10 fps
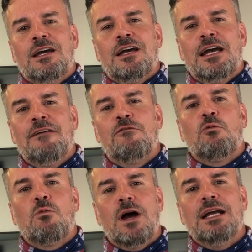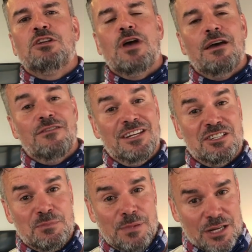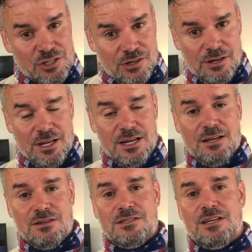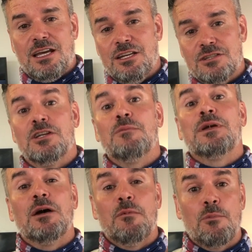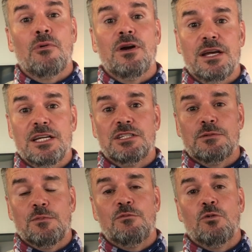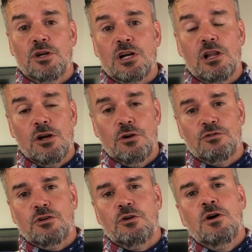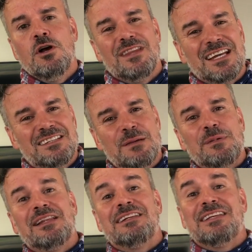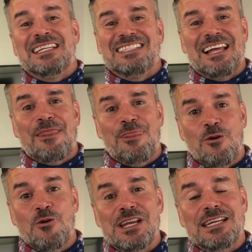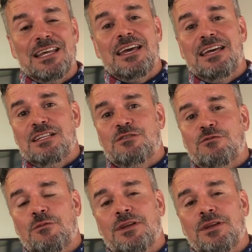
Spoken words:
have the right to have an inspection on the house, and it's going to become appraised before you close. So that typically takes like 30 days from the